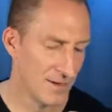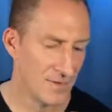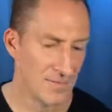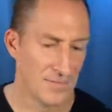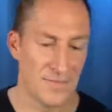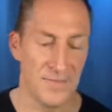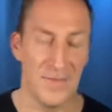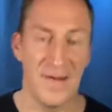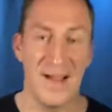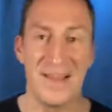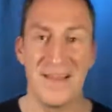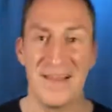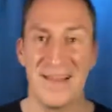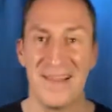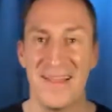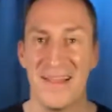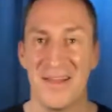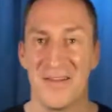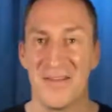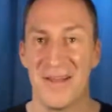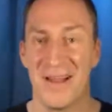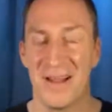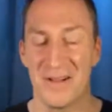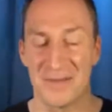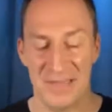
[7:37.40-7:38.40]
Finally, at the end
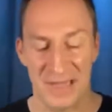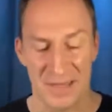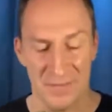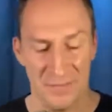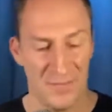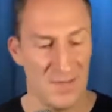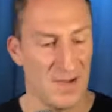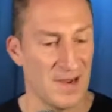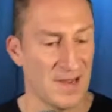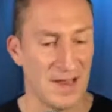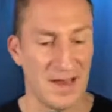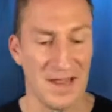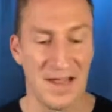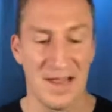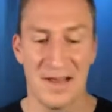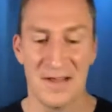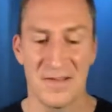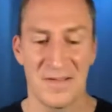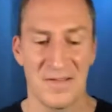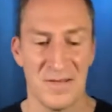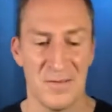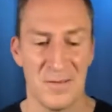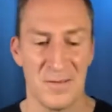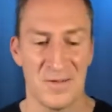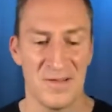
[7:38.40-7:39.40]
of the night, I was like, fuck it, I gotta
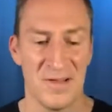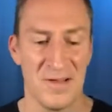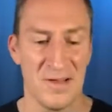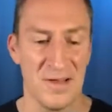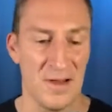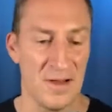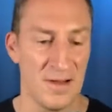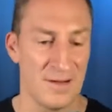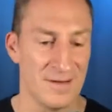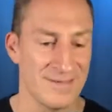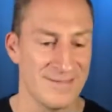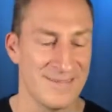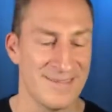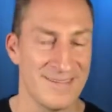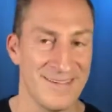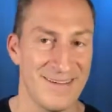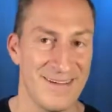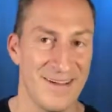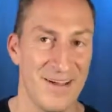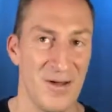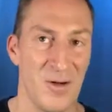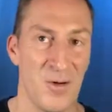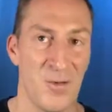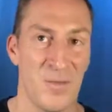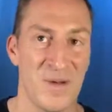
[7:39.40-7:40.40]
see what's in there.
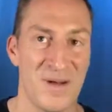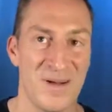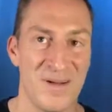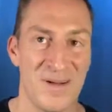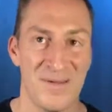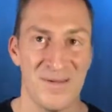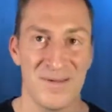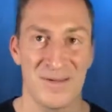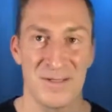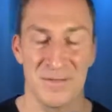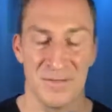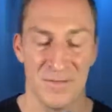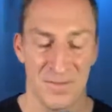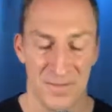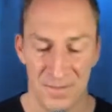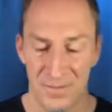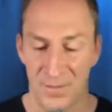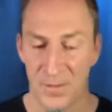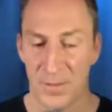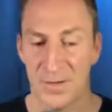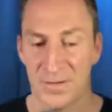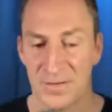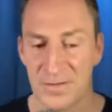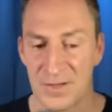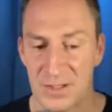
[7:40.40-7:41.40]
I open it up, there's a
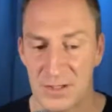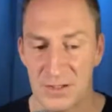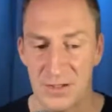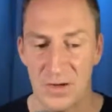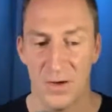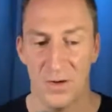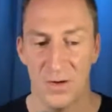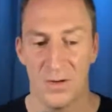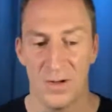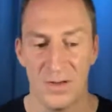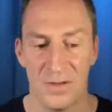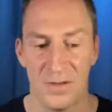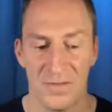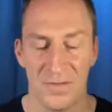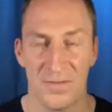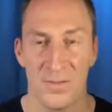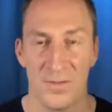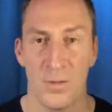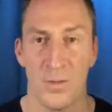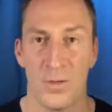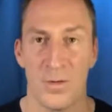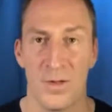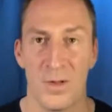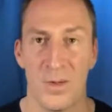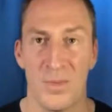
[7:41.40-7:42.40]
foot of snow on the
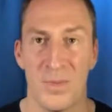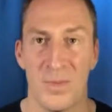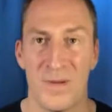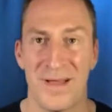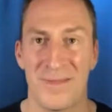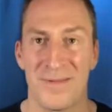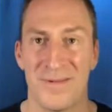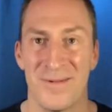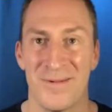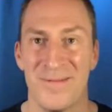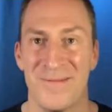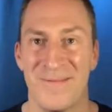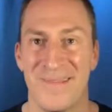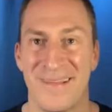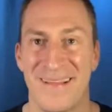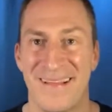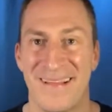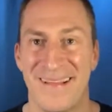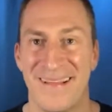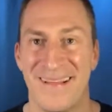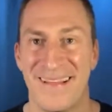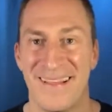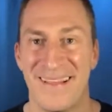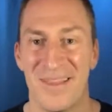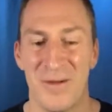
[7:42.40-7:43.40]
floor of the bathroom.
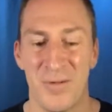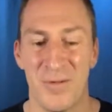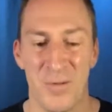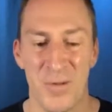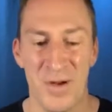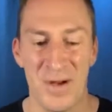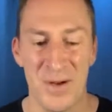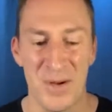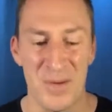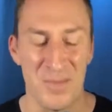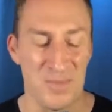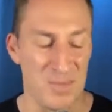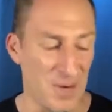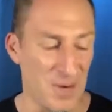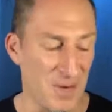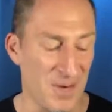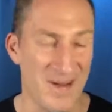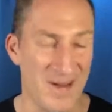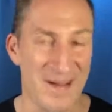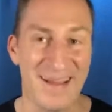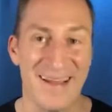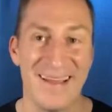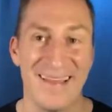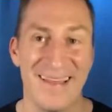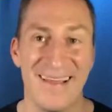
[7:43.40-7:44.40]
The window
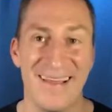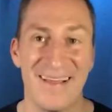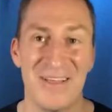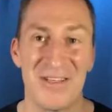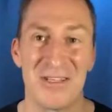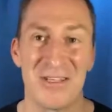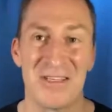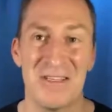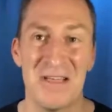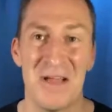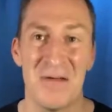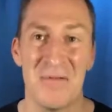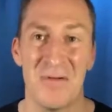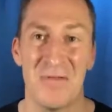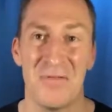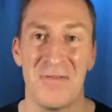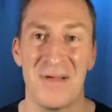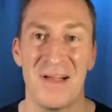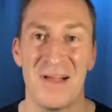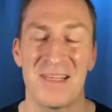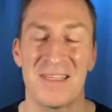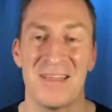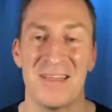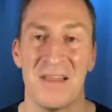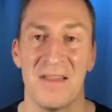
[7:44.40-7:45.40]
broke, and they just never
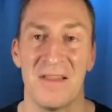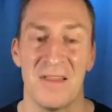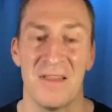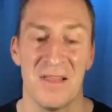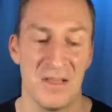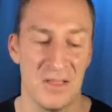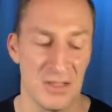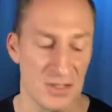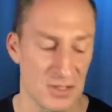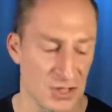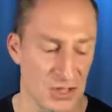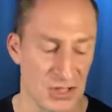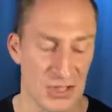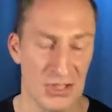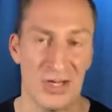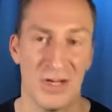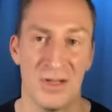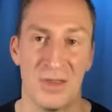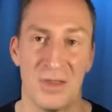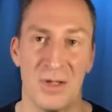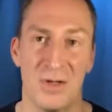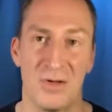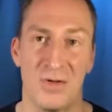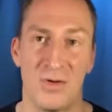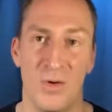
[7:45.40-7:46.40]
fixed it. They just shut
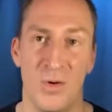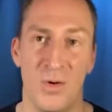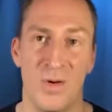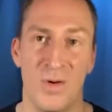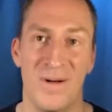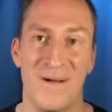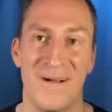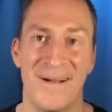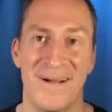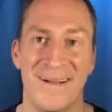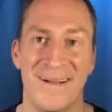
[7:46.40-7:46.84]
the door.